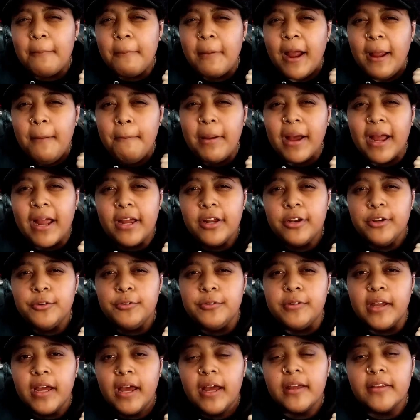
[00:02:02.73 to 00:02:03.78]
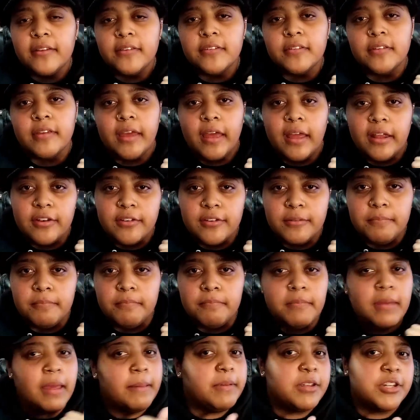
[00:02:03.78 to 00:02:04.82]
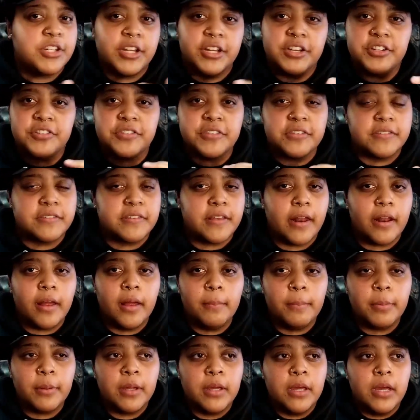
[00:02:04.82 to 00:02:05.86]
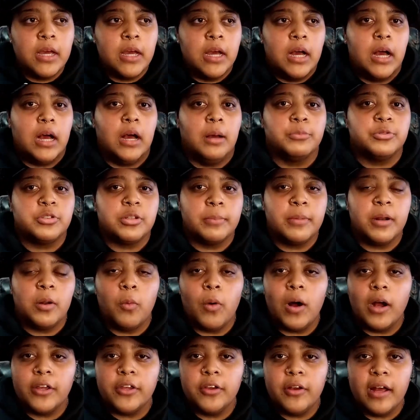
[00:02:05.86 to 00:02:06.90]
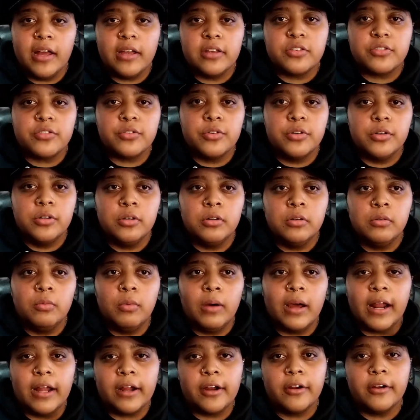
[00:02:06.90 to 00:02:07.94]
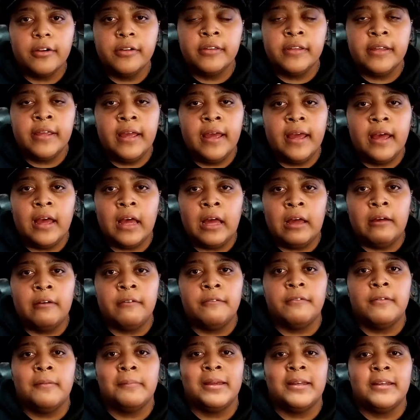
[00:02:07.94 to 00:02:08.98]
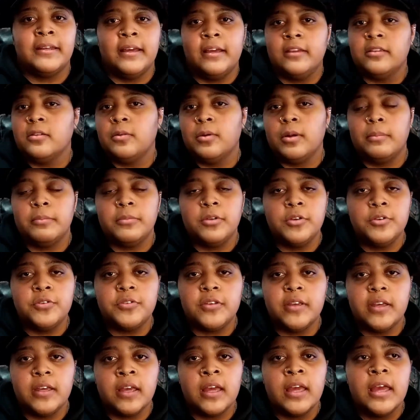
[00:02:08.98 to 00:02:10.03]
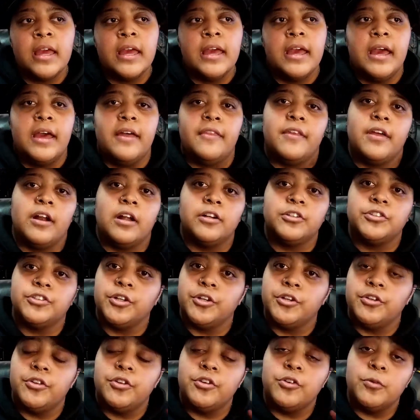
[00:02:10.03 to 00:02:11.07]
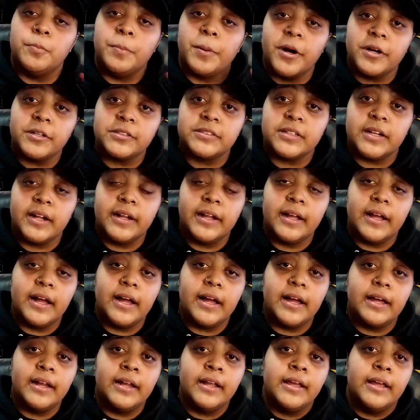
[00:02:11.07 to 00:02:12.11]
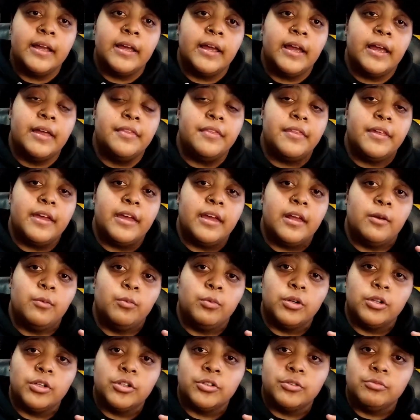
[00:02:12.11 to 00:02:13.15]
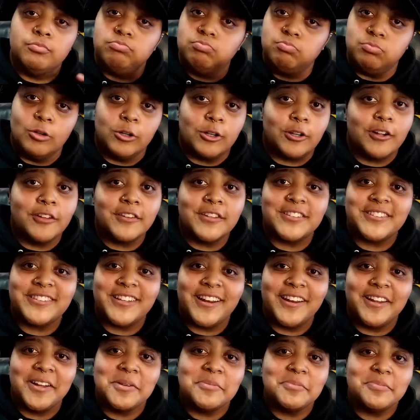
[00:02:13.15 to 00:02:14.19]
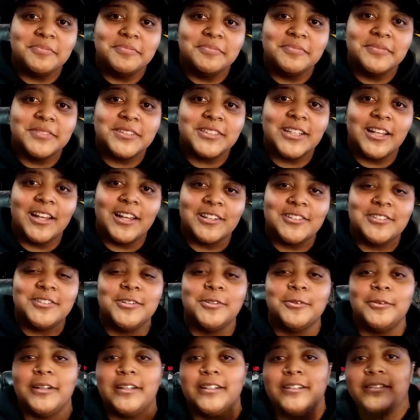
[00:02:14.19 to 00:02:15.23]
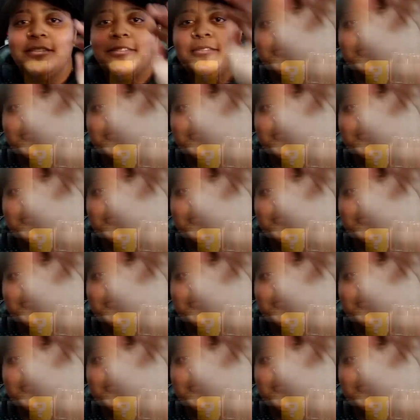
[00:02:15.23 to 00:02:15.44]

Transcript: might buy a new desk and maybe change the setup. Um, so I'm going to walk you guys through what I currently have on my desk, what I'm using, and then I'll show you the new parts that I got, and then we'll work on the setup. So let's do it.